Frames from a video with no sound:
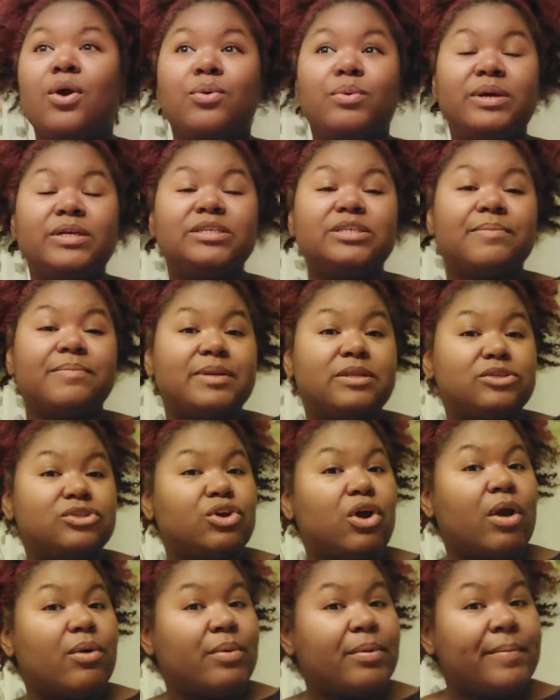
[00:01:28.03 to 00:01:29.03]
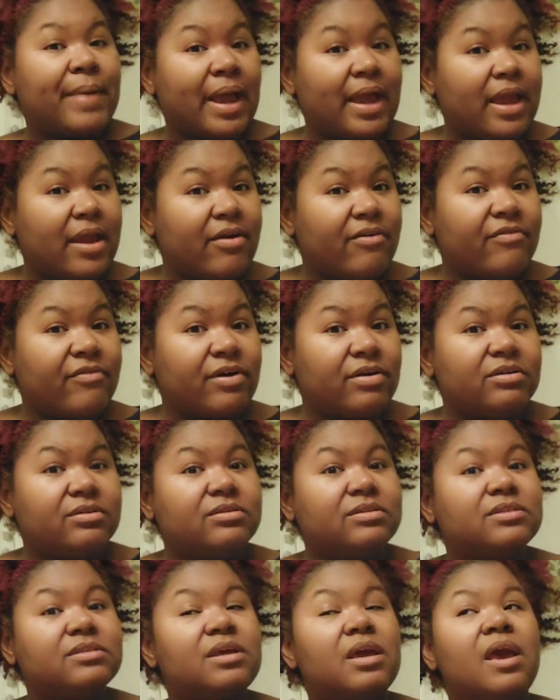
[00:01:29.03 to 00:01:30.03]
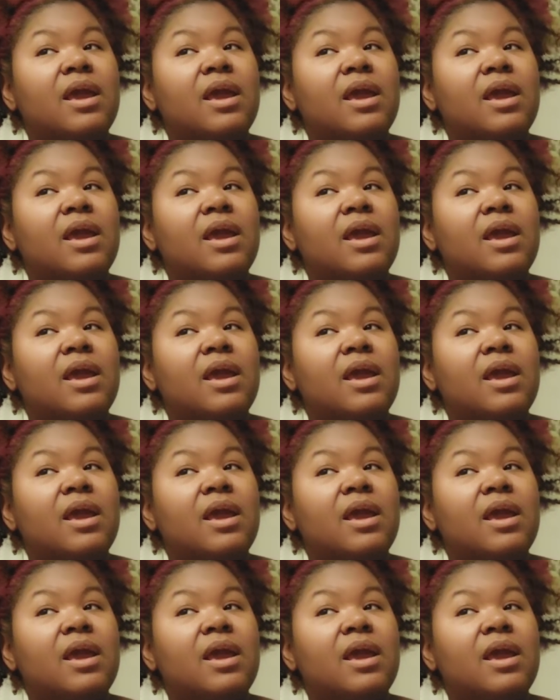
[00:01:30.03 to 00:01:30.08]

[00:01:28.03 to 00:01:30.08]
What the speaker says: which I'm gonna start with my hair first.